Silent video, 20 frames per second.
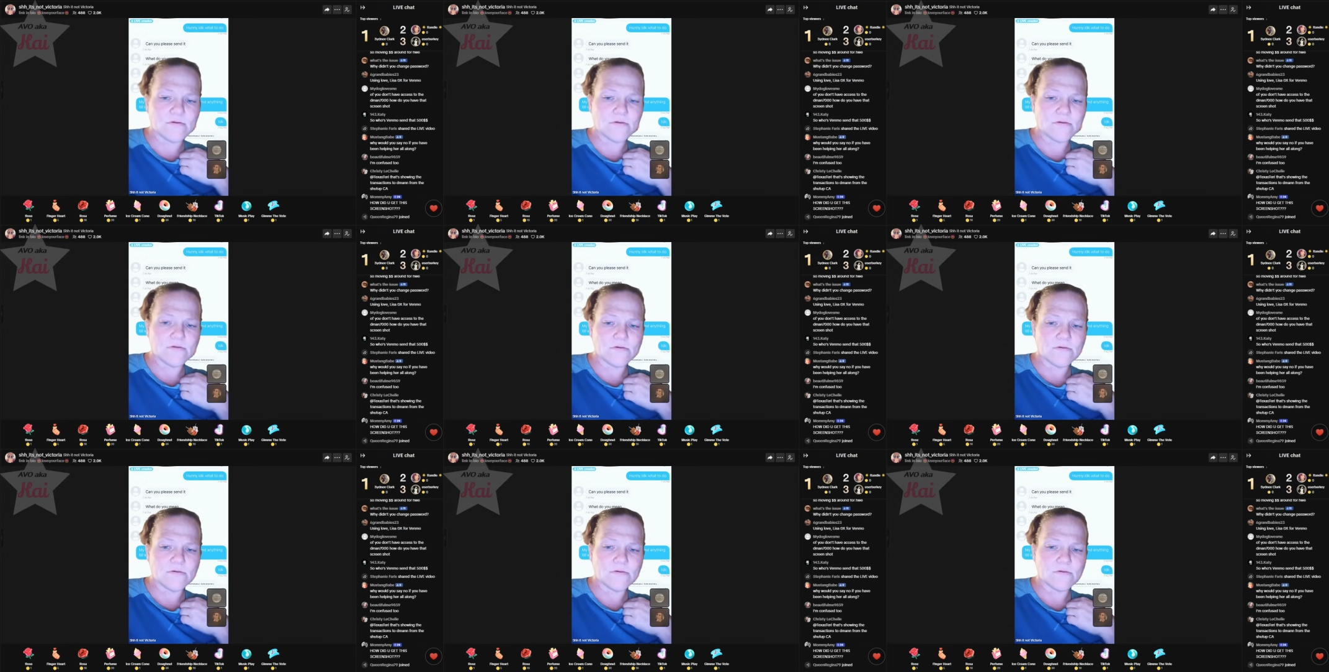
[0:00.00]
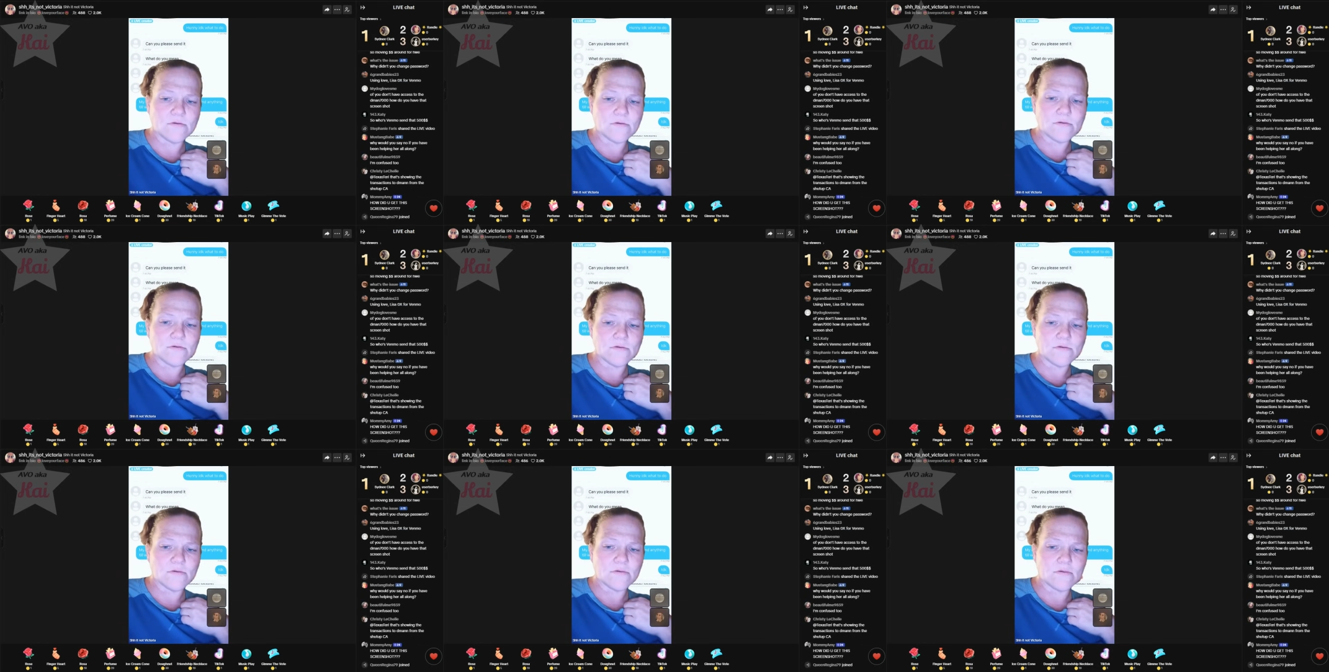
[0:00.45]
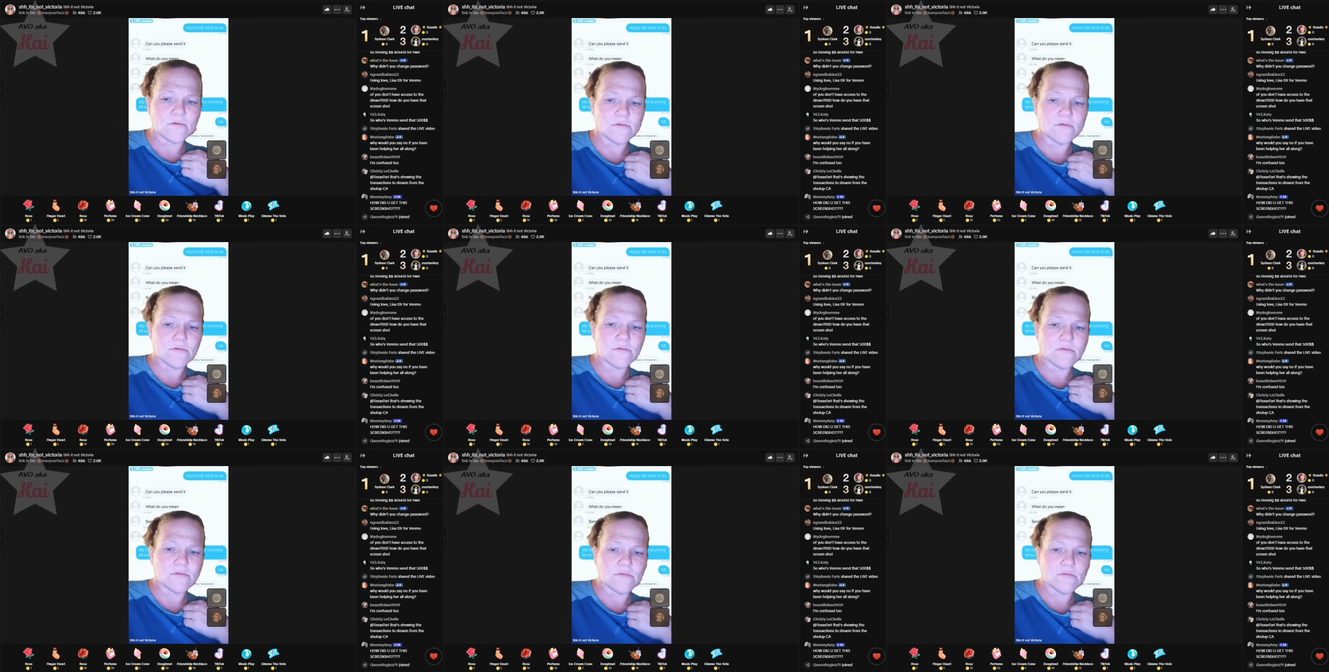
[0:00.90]

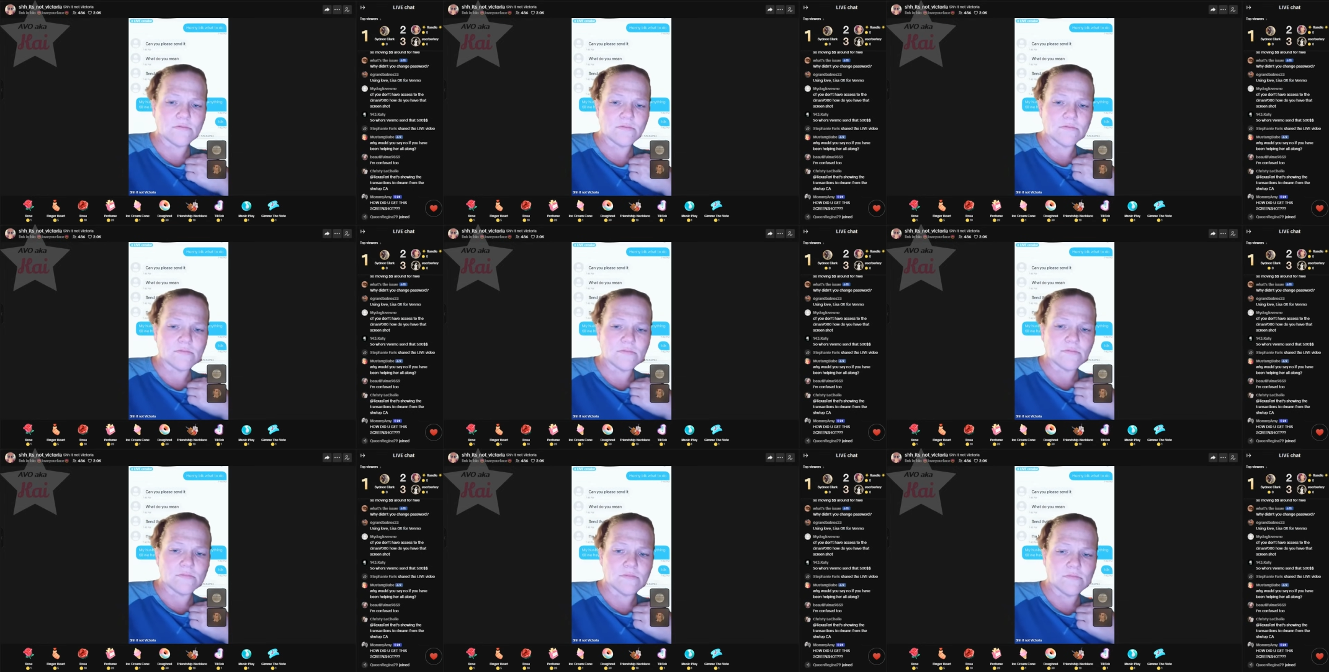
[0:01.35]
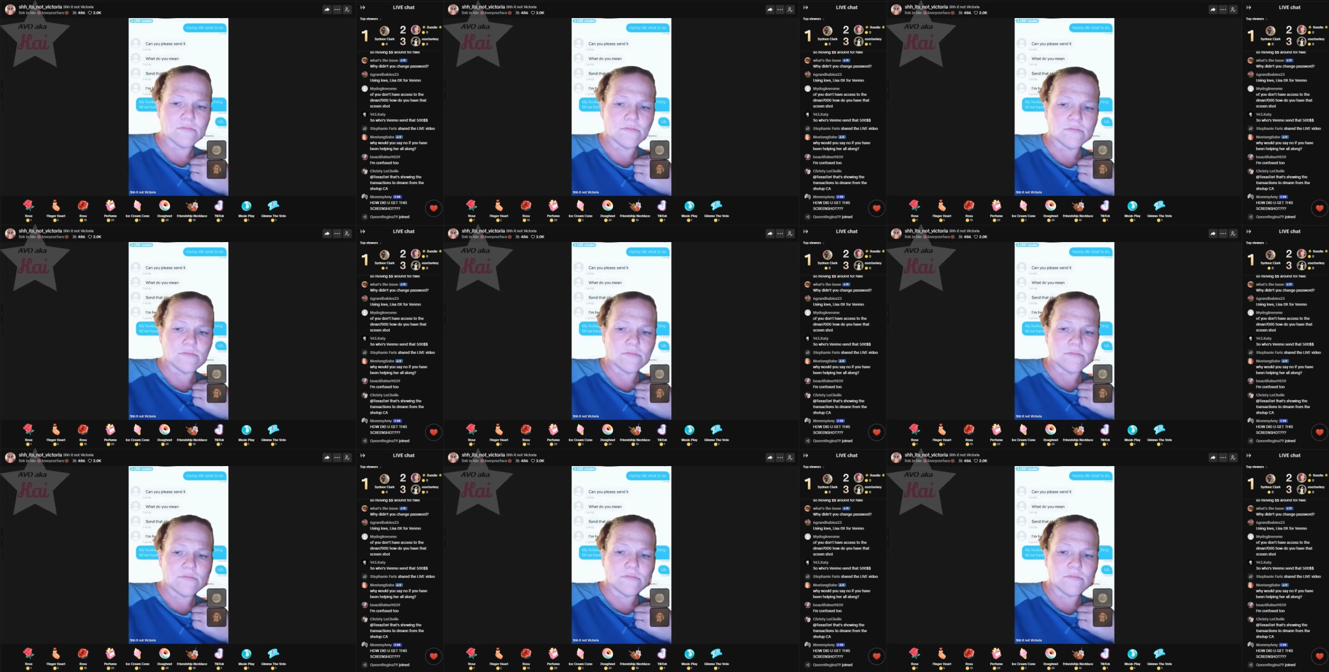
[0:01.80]
No one is speaking in this clip.